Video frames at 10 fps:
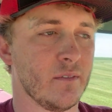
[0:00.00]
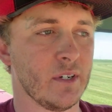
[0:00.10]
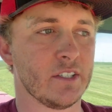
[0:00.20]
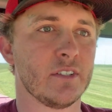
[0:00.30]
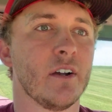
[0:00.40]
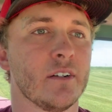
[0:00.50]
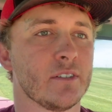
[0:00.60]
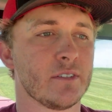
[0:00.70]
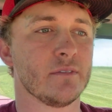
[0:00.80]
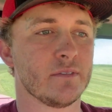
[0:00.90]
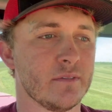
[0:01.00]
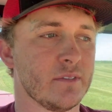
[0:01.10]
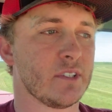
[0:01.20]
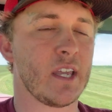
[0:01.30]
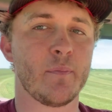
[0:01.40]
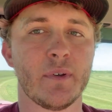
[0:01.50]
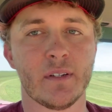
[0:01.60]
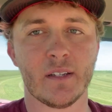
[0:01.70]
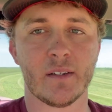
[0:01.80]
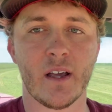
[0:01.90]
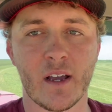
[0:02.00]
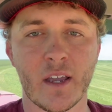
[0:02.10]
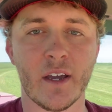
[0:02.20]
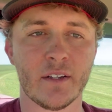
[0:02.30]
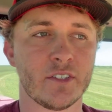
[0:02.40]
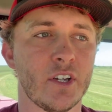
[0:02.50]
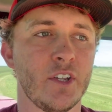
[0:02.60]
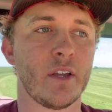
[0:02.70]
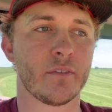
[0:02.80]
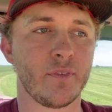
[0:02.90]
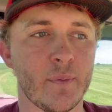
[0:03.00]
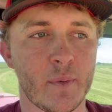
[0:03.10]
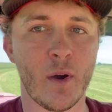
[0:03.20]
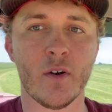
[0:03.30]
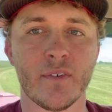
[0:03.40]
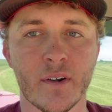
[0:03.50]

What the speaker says: when it starts skipping and not cutting as good, you can flip them over